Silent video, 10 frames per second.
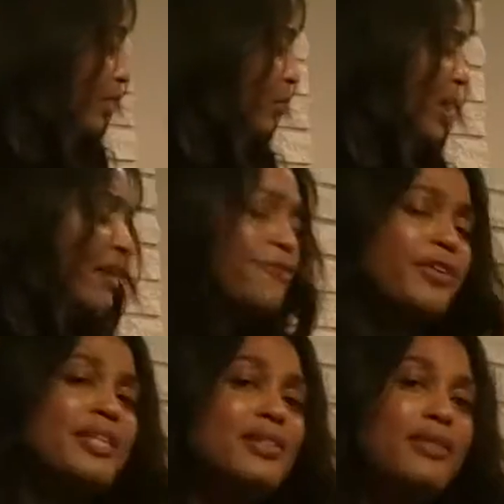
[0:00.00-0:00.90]
We have
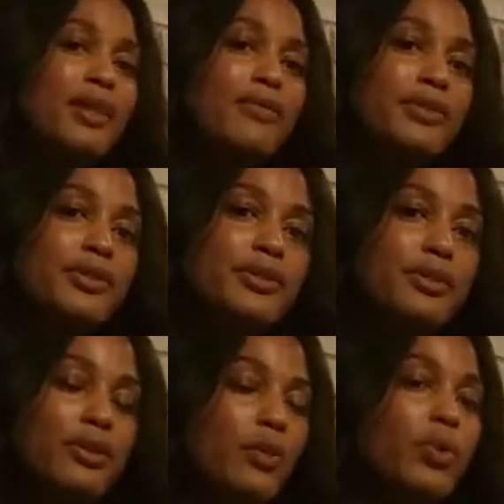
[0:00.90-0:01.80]
friends and lovers
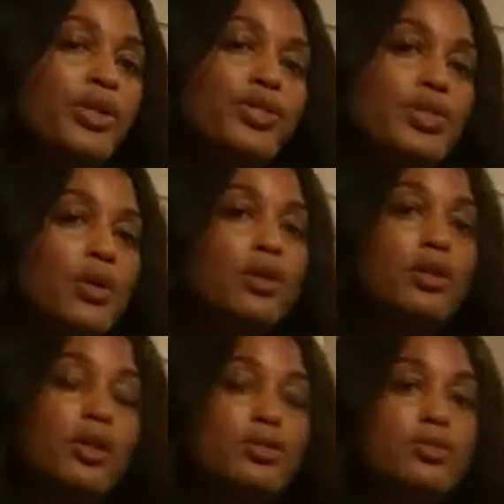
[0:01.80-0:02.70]
that we are so
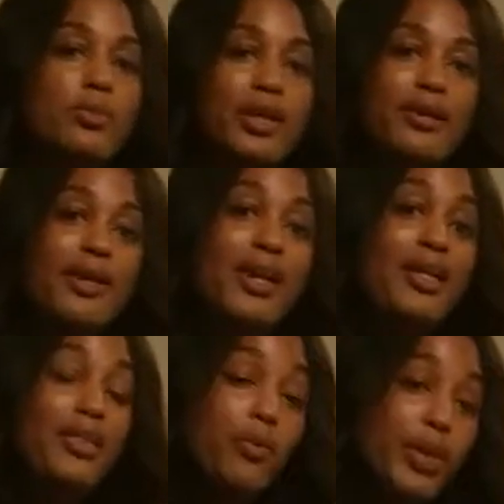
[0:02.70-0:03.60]
close with
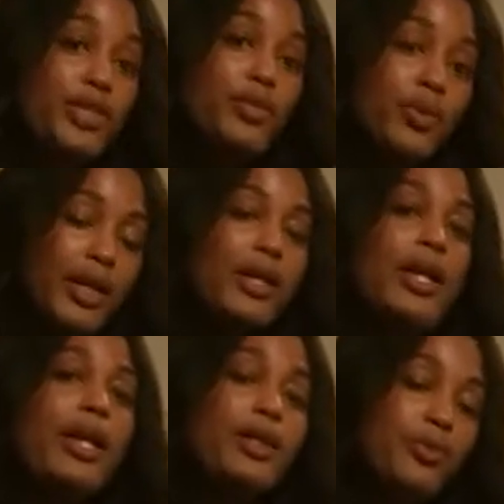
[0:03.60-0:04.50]
that we do
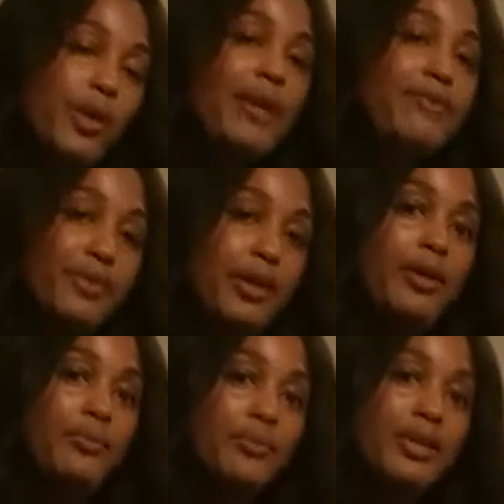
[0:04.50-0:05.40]
what? Engraft
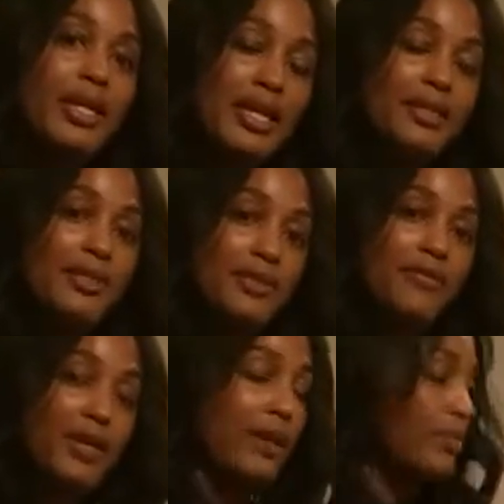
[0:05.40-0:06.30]
them into the
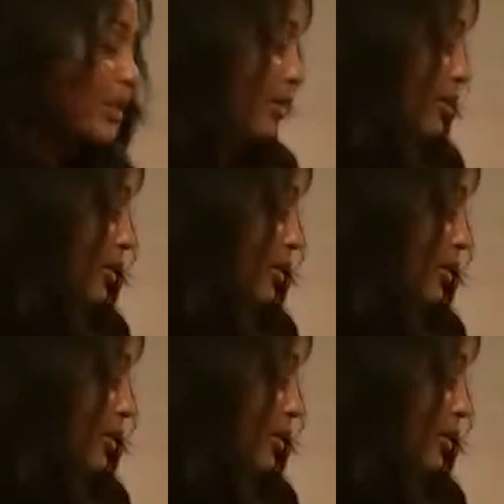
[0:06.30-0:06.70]
family.